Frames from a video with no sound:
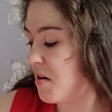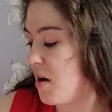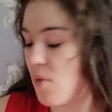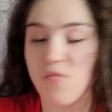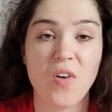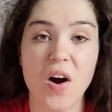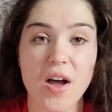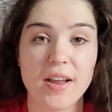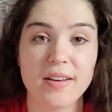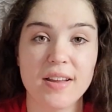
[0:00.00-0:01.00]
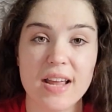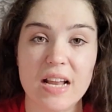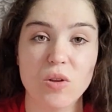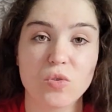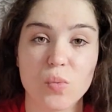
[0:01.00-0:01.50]
I'm fine, it
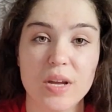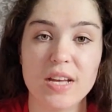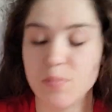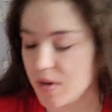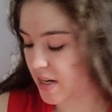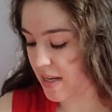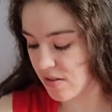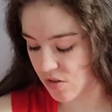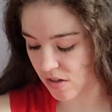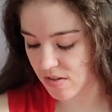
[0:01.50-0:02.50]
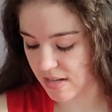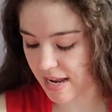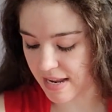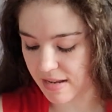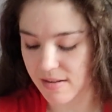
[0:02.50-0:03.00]
looks weird, but it is just
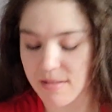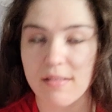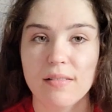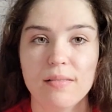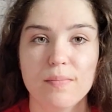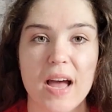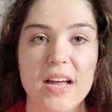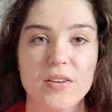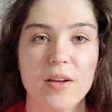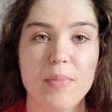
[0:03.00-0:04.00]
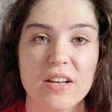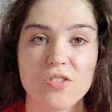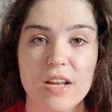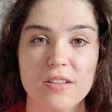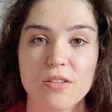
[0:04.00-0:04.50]
a hair dye patch
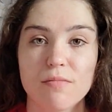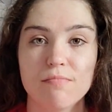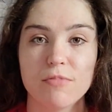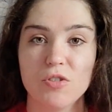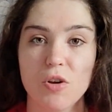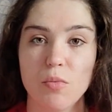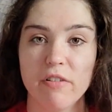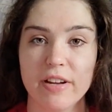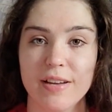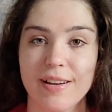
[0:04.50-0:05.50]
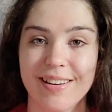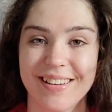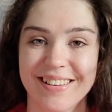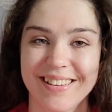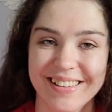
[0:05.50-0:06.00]
test. So don't worry.
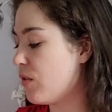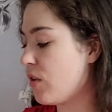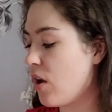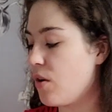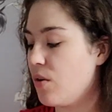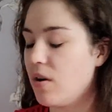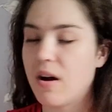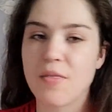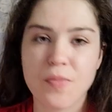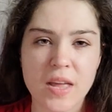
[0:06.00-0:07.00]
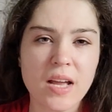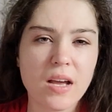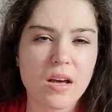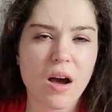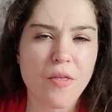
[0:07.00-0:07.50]
So I
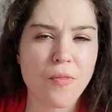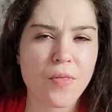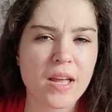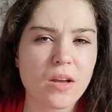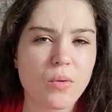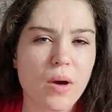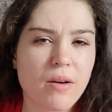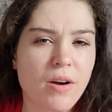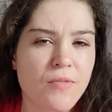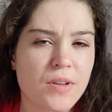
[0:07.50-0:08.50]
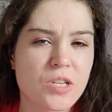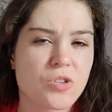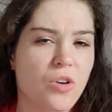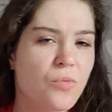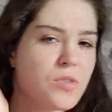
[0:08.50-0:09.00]
think where I finished
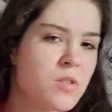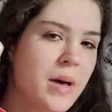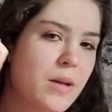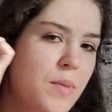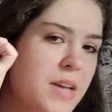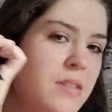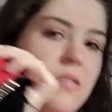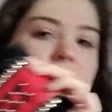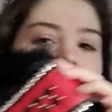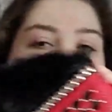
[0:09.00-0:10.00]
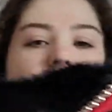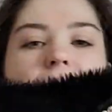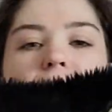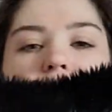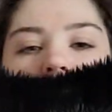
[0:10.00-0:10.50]
off was the back piece. So
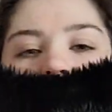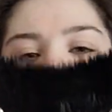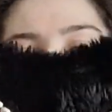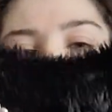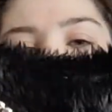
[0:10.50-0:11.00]
yeah, I finished the